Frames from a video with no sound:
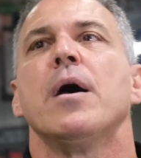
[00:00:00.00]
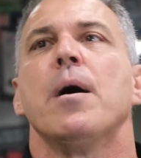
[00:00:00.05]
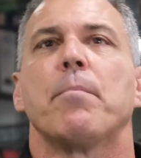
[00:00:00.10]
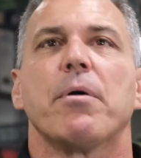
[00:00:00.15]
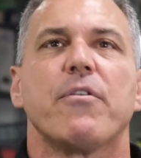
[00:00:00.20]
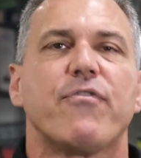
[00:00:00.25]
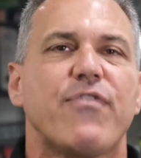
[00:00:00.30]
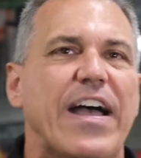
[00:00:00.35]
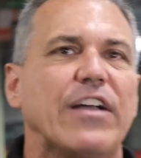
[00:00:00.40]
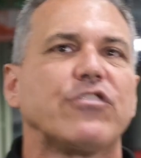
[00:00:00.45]

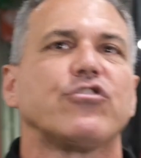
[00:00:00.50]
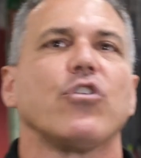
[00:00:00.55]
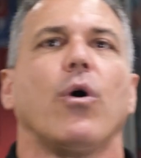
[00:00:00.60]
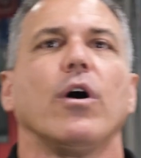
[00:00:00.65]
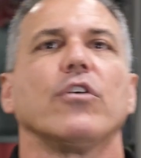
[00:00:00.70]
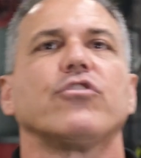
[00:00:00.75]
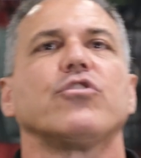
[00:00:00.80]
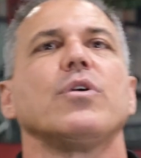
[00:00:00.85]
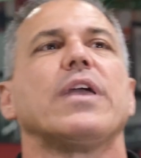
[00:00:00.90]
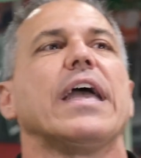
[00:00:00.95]
But fascia
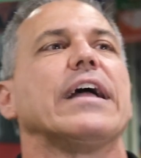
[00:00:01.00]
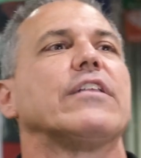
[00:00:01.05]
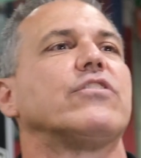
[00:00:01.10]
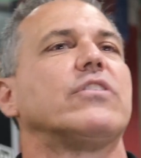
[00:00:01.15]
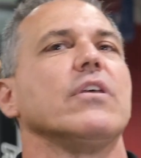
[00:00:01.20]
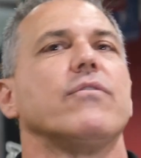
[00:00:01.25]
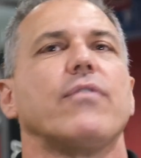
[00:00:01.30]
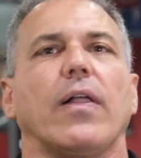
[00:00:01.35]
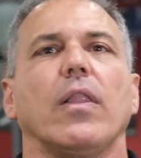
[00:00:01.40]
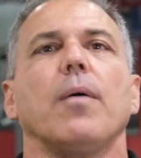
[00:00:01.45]
also gets
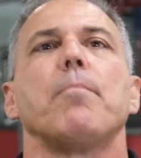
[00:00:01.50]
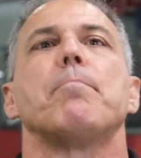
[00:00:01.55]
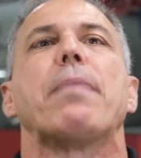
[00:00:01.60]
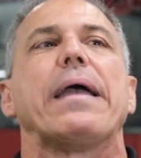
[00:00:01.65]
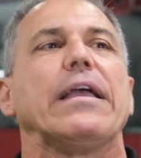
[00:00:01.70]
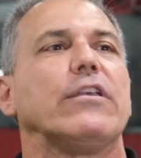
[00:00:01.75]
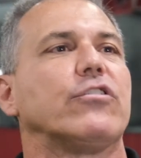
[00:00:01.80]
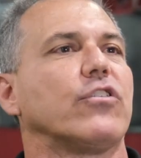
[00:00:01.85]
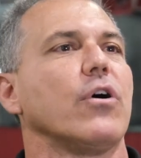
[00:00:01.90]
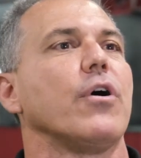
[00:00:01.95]
developed
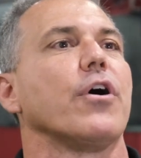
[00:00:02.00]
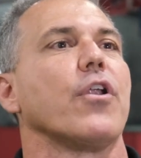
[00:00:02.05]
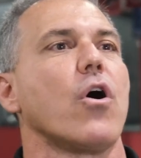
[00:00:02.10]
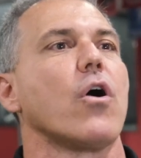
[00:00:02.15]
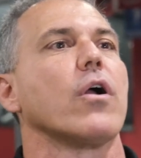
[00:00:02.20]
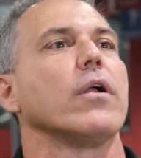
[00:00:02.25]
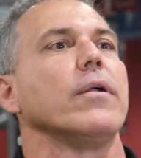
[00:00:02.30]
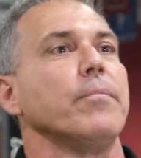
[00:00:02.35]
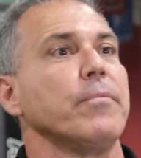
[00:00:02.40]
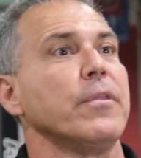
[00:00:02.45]
based on
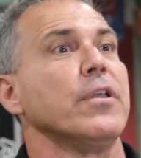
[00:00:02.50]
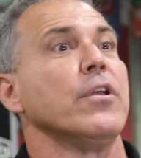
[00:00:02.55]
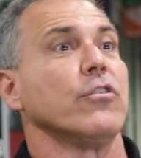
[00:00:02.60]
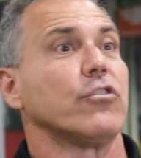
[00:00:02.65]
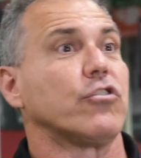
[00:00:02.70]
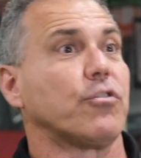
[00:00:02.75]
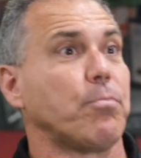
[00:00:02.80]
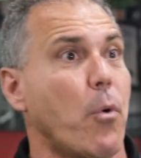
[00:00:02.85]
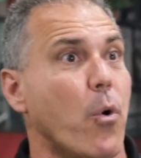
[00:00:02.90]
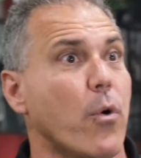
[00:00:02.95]
our
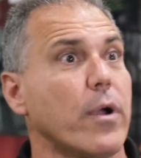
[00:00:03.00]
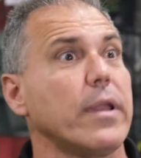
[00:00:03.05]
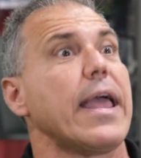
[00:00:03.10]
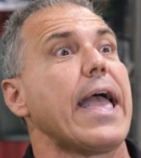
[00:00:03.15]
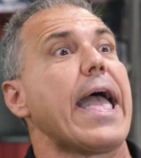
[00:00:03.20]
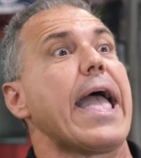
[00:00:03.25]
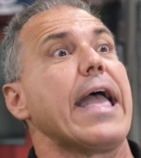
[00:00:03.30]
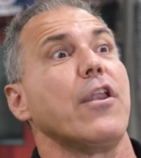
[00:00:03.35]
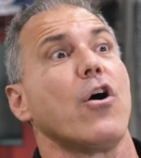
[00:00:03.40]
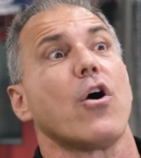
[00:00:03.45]
sport
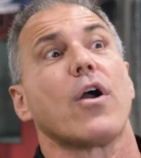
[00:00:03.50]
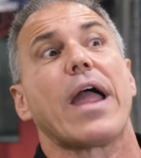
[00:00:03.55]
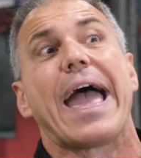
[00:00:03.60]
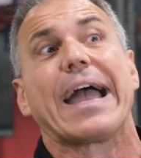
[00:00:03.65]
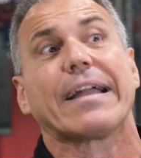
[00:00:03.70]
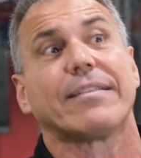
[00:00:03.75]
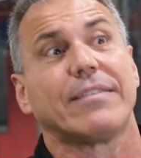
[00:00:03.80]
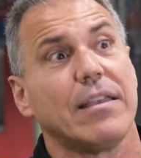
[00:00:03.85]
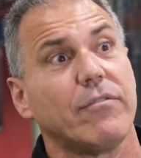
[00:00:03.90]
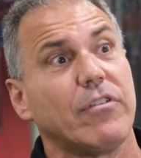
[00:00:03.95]
and our
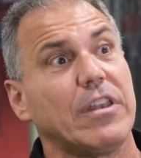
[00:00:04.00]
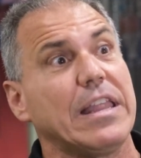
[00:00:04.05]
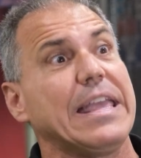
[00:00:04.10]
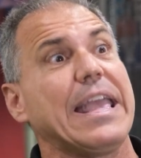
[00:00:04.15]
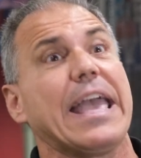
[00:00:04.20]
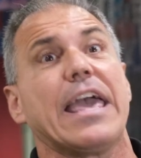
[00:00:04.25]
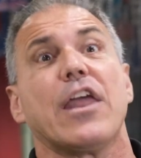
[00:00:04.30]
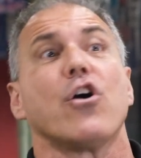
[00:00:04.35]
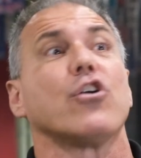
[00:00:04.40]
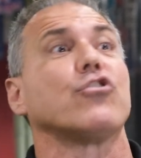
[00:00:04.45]

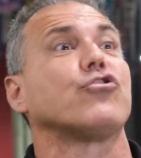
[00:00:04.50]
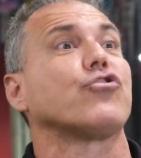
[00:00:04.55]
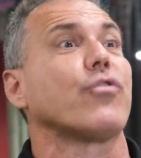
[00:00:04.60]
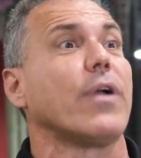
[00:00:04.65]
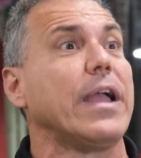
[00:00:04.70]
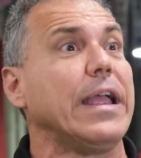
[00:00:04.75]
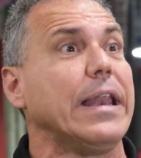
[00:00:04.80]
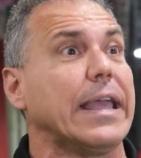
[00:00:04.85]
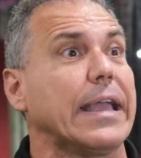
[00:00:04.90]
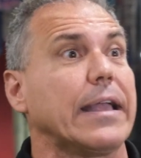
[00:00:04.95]
activity and our
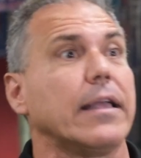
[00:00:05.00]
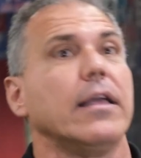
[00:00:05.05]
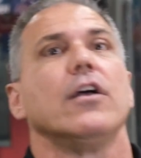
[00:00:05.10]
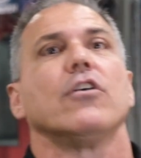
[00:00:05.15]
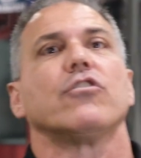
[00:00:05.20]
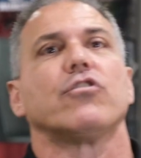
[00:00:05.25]
training.